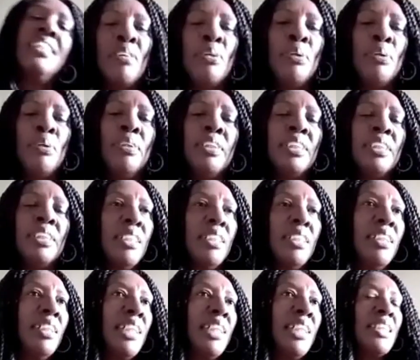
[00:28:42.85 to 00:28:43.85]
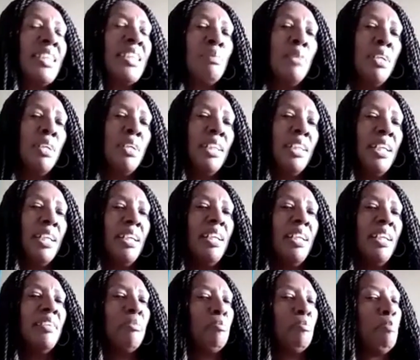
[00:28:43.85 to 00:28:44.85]
Cool. So that's one.
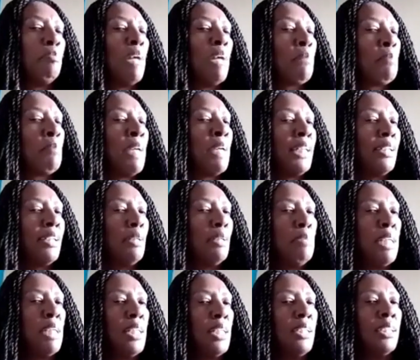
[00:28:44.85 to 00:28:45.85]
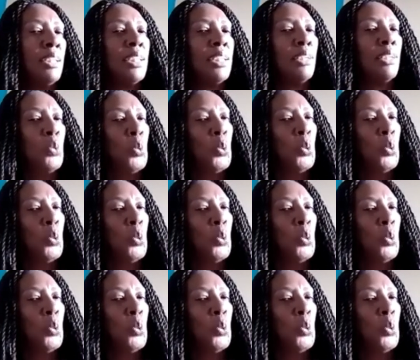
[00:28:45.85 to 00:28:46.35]
Backpedal a bit and say, no.